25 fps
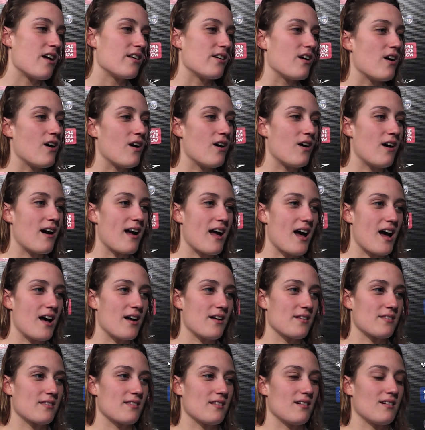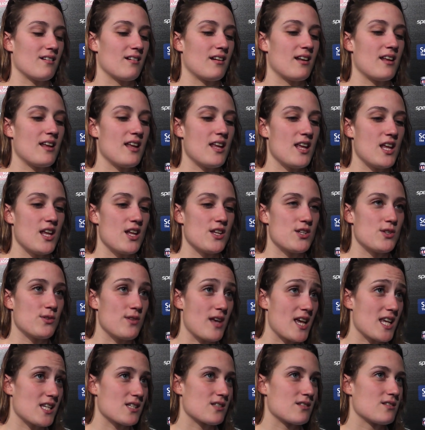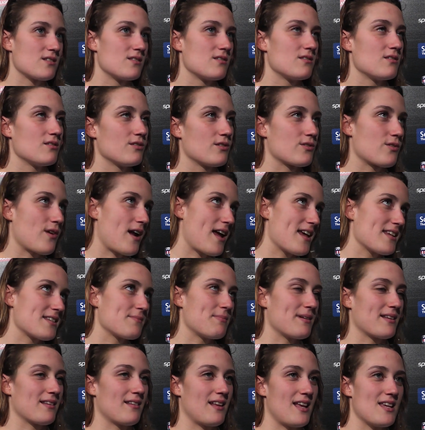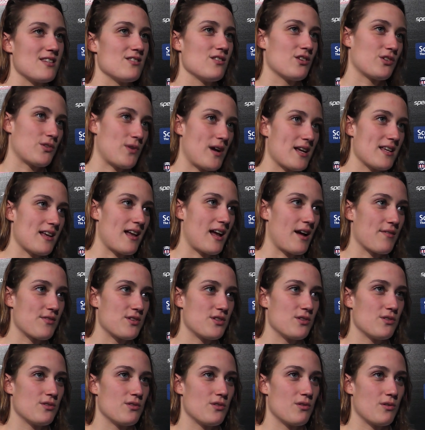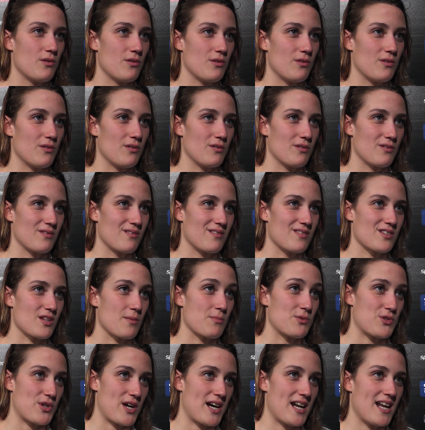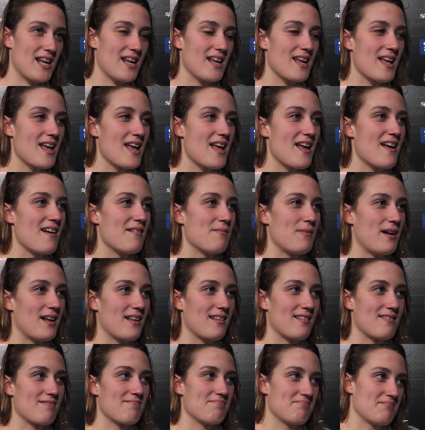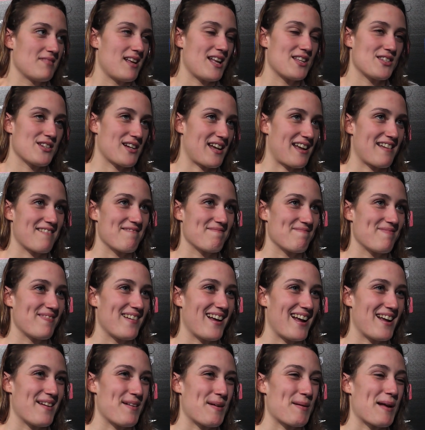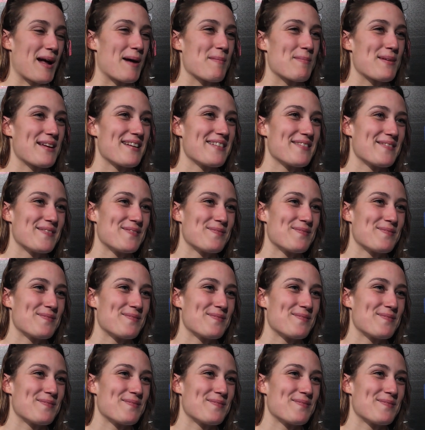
No, I had only 2 days to rest, but it's not rest. I have to do some training, but it's okay. I'm happy.